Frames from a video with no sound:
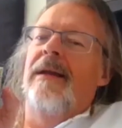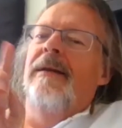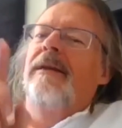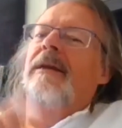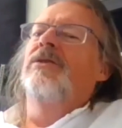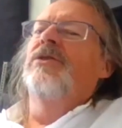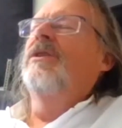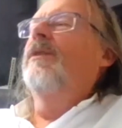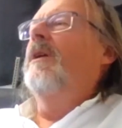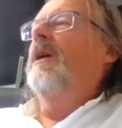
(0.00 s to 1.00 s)
And the
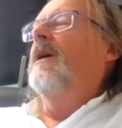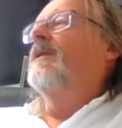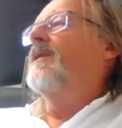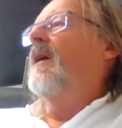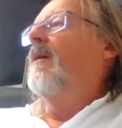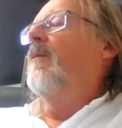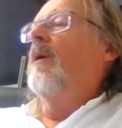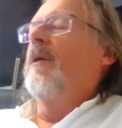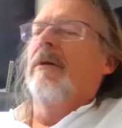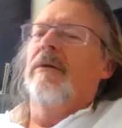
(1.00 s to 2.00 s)
interesting thing is that
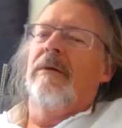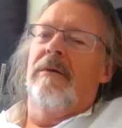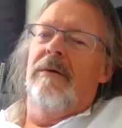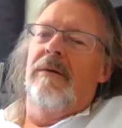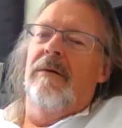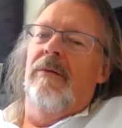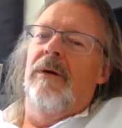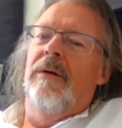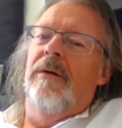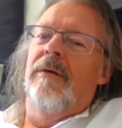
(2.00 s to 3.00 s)
one of
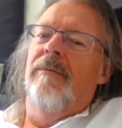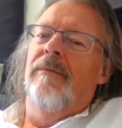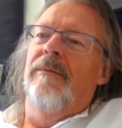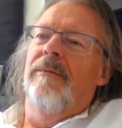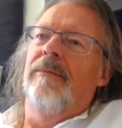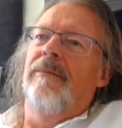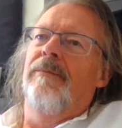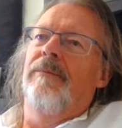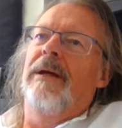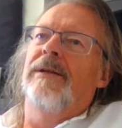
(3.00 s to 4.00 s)
the
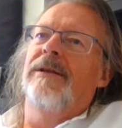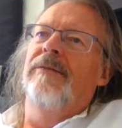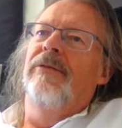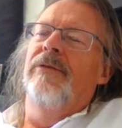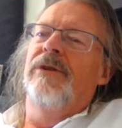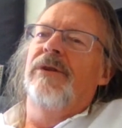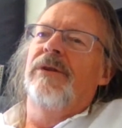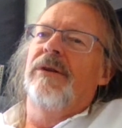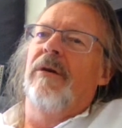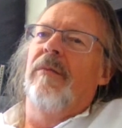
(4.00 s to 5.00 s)
biggest
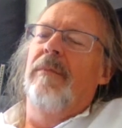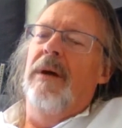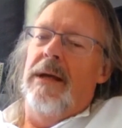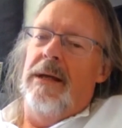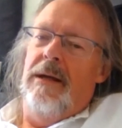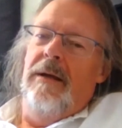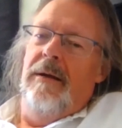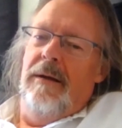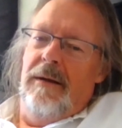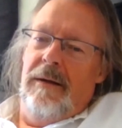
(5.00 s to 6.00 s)
influences on me
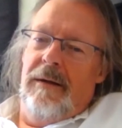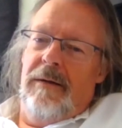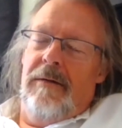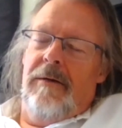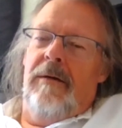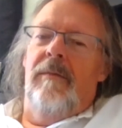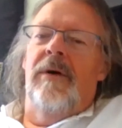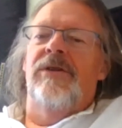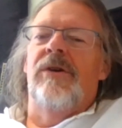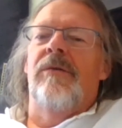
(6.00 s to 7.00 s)
in
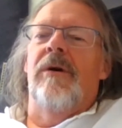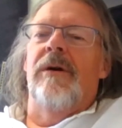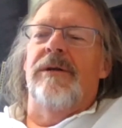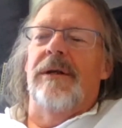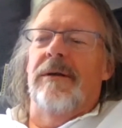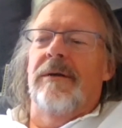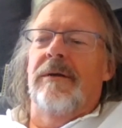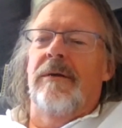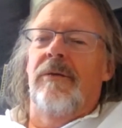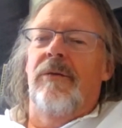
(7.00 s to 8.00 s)
my songwriting
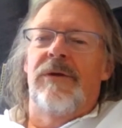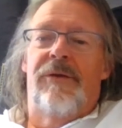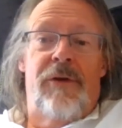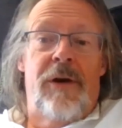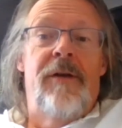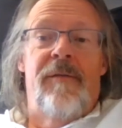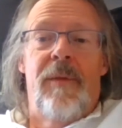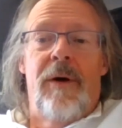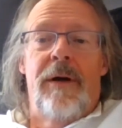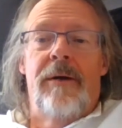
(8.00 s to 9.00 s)
was a friend of
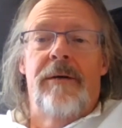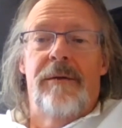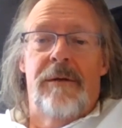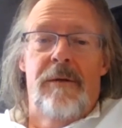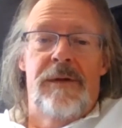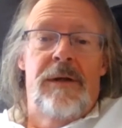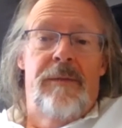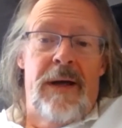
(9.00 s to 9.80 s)
mine who was in a